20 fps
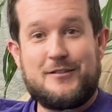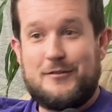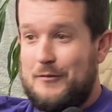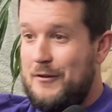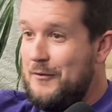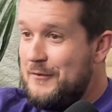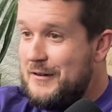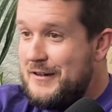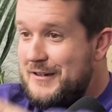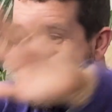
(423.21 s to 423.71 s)
So I
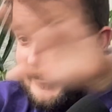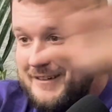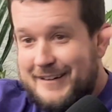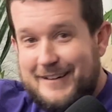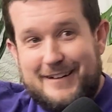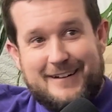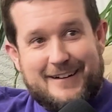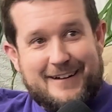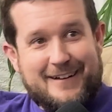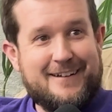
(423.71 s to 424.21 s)
reach
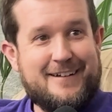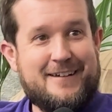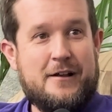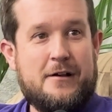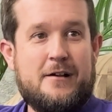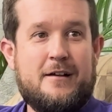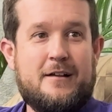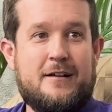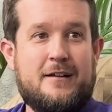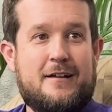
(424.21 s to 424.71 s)
again,
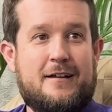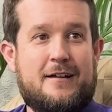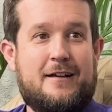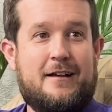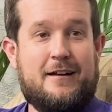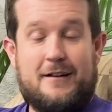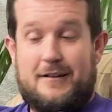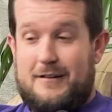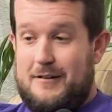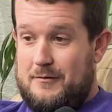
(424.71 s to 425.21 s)

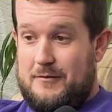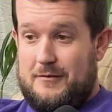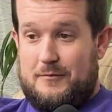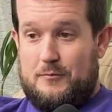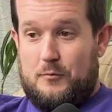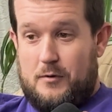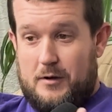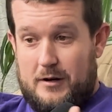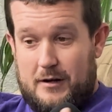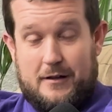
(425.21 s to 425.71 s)
and
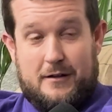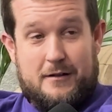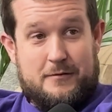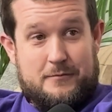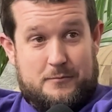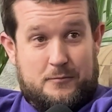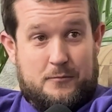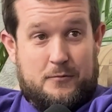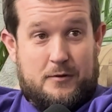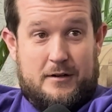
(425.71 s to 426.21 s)
what
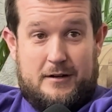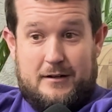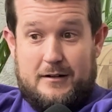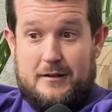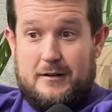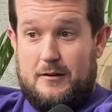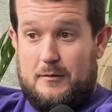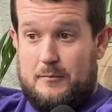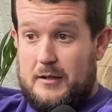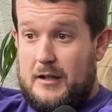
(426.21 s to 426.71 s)

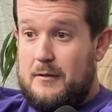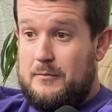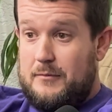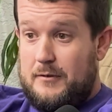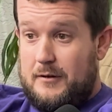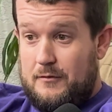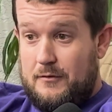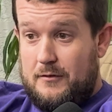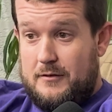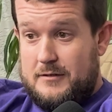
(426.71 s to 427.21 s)
ended up
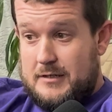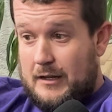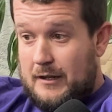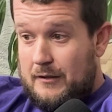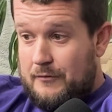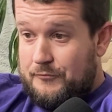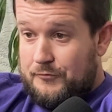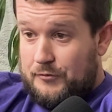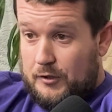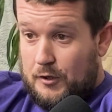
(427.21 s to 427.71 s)
happening was I
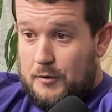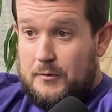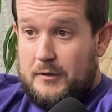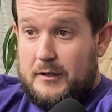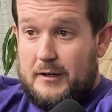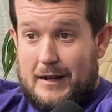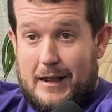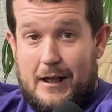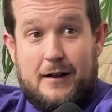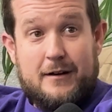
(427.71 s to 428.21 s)

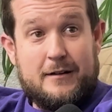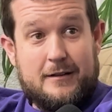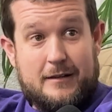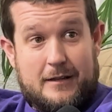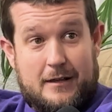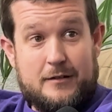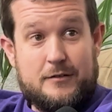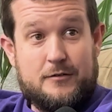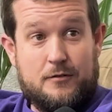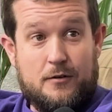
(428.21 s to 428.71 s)
floated out of
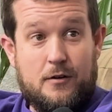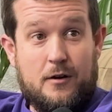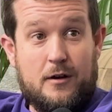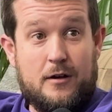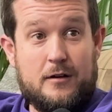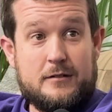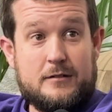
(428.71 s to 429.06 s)
that truck.